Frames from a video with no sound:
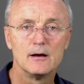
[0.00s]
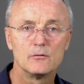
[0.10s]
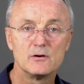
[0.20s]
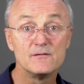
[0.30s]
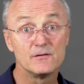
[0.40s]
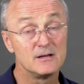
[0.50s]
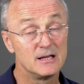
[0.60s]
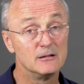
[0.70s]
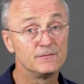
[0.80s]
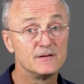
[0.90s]
or even
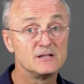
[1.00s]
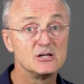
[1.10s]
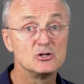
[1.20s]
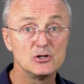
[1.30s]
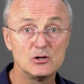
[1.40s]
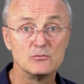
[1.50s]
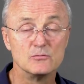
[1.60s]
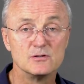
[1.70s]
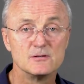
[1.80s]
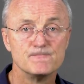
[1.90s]
ill-fitting
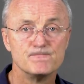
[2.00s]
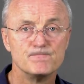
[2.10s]
shoes.